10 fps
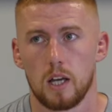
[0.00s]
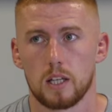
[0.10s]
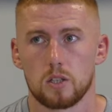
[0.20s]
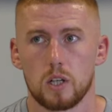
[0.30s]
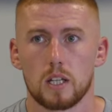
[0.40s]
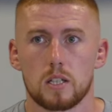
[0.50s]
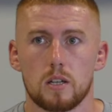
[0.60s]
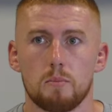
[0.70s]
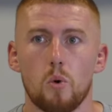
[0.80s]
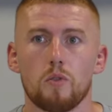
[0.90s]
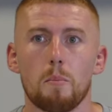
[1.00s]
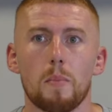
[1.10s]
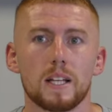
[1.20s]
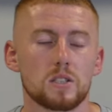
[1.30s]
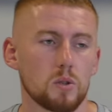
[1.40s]
It's more of a
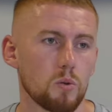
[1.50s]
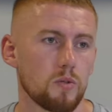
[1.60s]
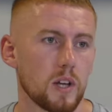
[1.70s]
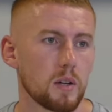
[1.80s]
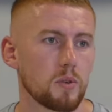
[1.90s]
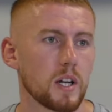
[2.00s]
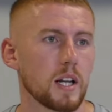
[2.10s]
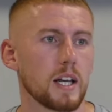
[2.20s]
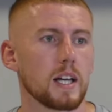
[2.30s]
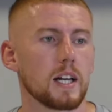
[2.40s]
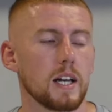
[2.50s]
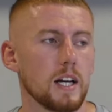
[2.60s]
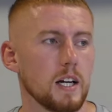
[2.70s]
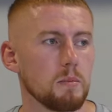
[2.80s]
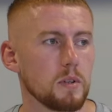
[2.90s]
mental thing, really.
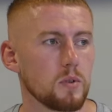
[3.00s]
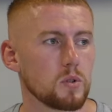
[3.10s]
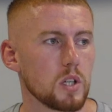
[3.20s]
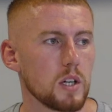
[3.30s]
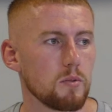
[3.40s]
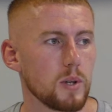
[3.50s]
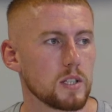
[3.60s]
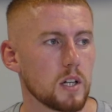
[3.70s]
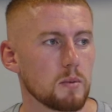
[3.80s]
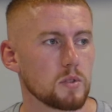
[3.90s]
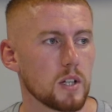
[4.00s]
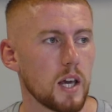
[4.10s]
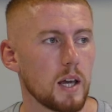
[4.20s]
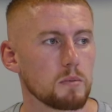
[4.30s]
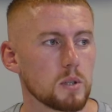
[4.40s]
If we turn up to the
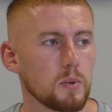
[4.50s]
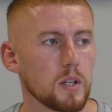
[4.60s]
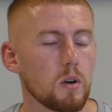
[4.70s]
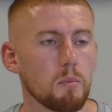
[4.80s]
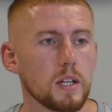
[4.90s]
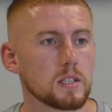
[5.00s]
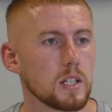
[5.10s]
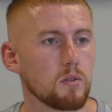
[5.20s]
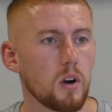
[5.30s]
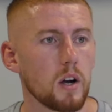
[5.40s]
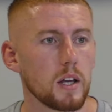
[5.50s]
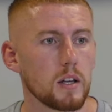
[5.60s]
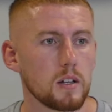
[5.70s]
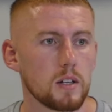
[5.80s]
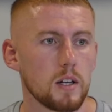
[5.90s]
games and we're not mentally right,
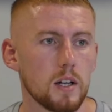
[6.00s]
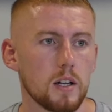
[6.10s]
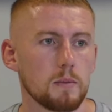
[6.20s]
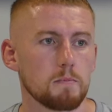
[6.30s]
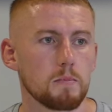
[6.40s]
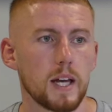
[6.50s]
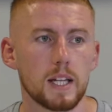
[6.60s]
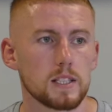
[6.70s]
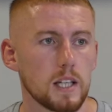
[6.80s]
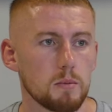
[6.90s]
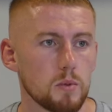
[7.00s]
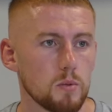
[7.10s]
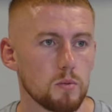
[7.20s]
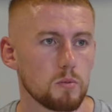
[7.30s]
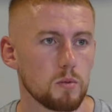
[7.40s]
any team
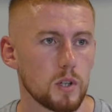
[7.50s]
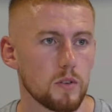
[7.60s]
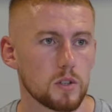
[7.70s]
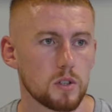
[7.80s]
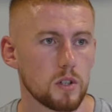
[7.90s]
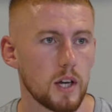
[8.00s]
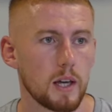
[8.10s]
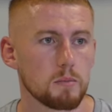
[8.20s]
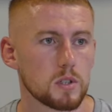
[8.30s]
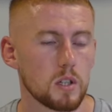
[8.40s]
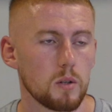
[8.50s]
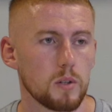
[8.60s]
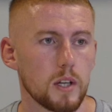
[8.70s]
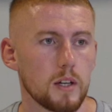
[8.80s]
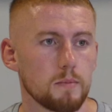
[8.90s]
will give us a good game. So
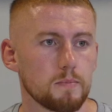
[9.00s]
yeah.